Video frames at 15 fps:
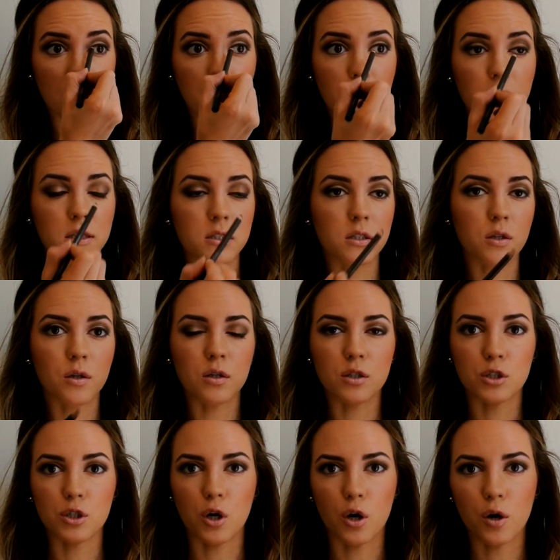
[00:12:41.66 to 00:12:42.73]
pencil is
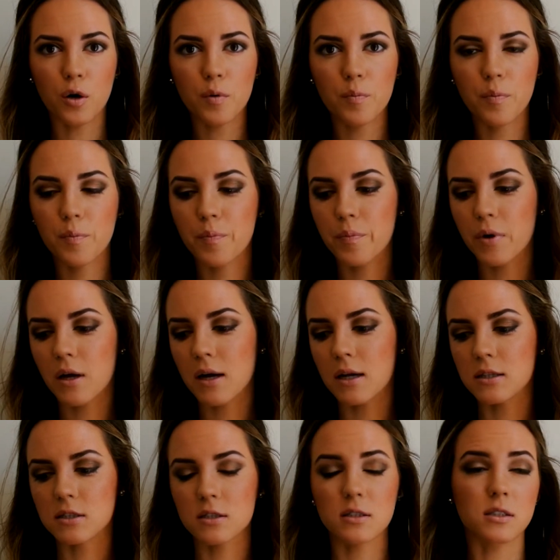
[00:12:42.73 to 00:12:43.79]
sharp
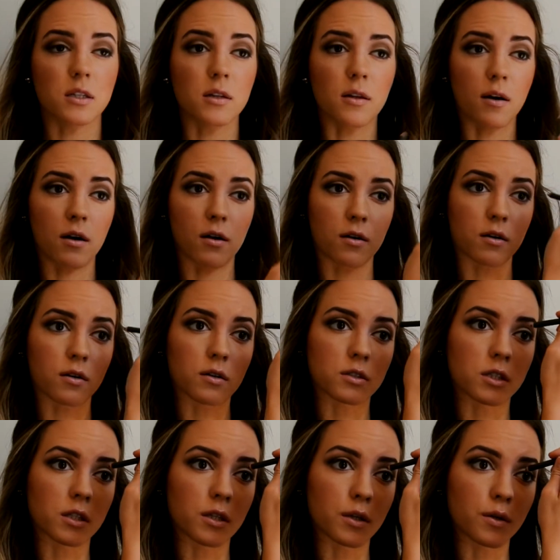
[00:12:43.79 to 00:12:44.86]
because it's a lot harder
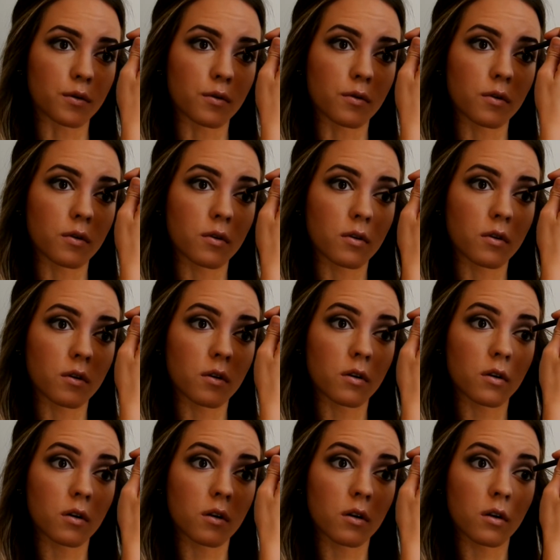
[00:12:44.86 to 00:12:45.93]
to do
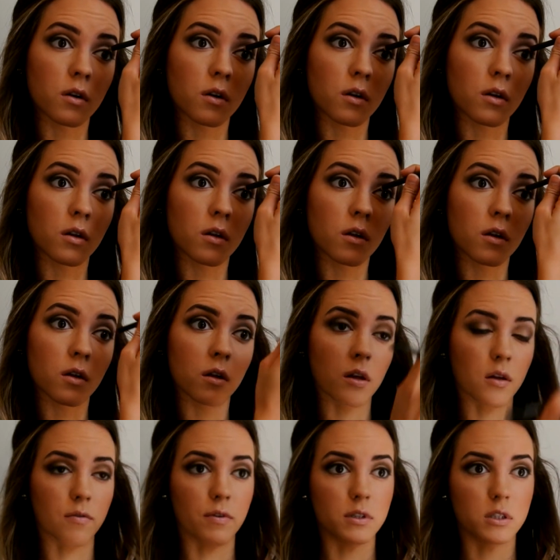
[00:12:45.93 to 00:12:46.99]

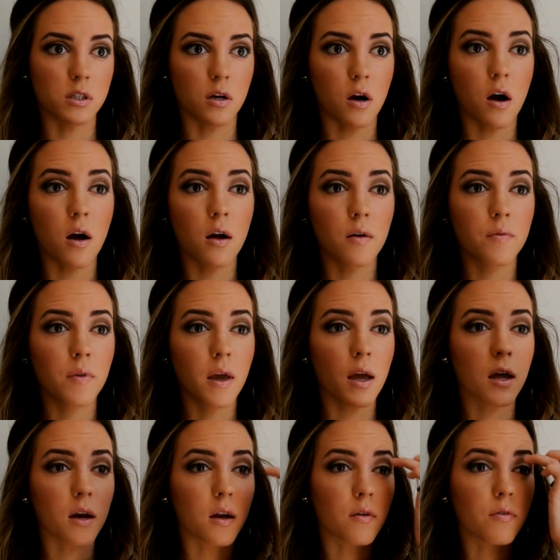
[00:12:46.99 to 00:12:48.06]
if it's not.
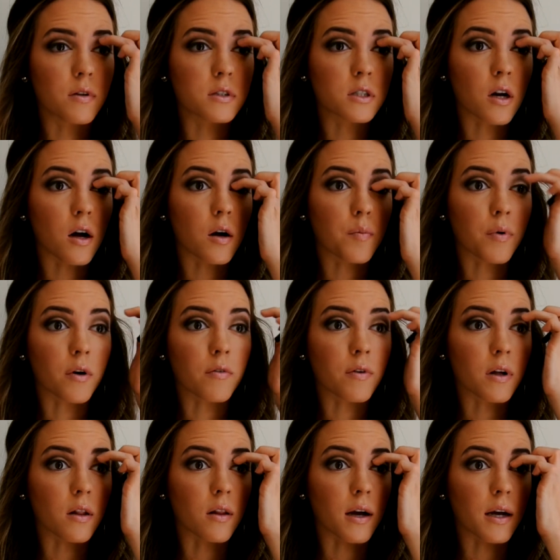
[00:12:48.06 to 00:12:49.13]
And if it's not a
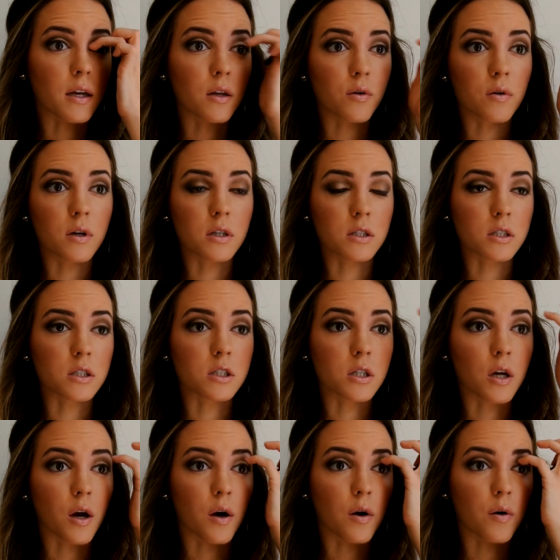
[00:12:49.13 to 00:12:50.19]
perfect line, you can just
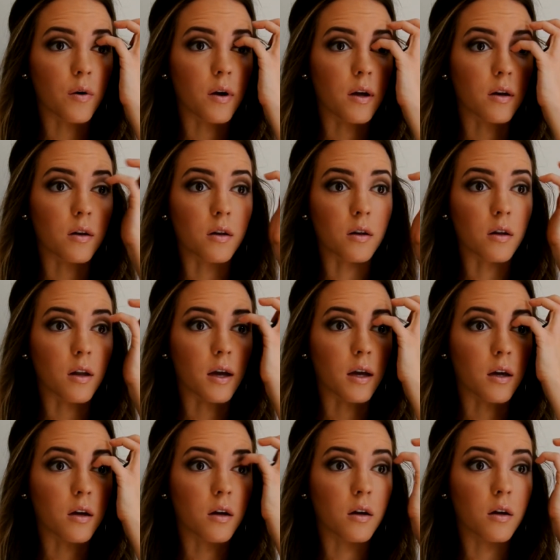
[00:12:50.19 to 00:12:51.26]
go and
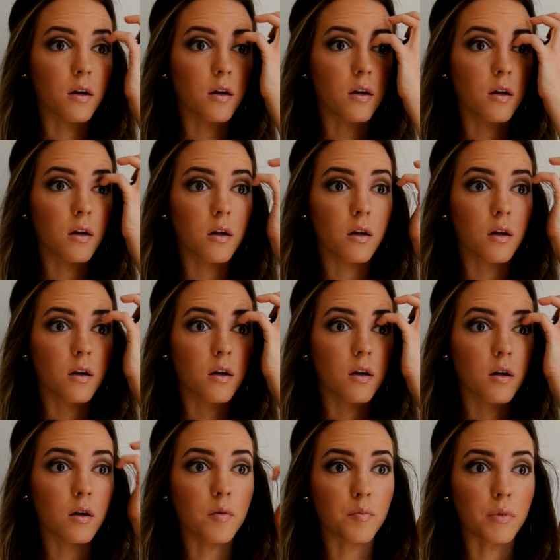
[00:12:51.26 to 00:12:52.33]
like
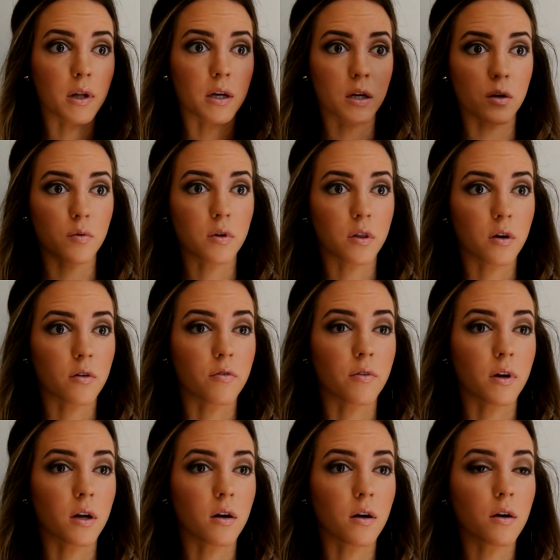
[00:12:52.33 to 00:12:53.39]
blend it with your
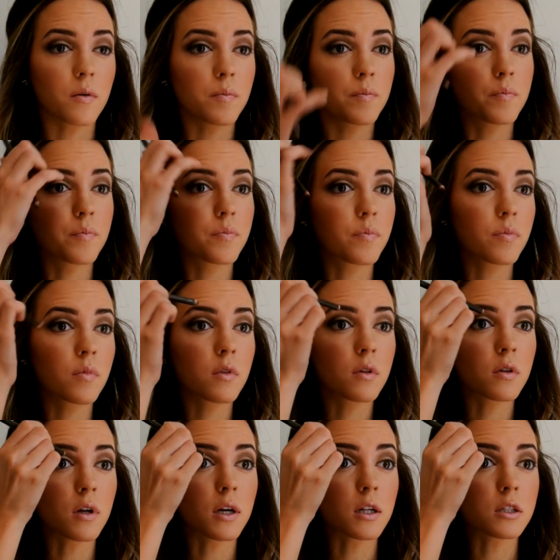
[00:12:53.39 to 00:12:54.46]
finger,
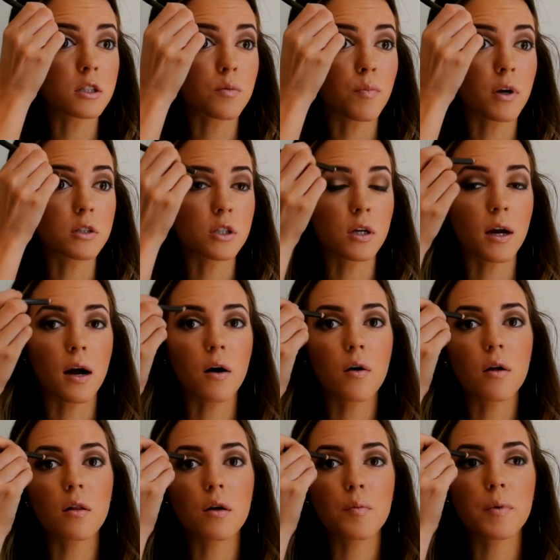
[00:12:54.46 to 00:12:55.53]
like smudge it out a
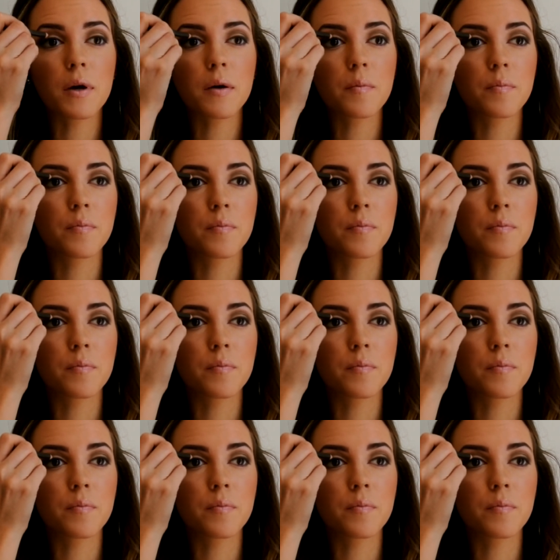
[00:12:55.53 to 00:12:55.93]
little bit.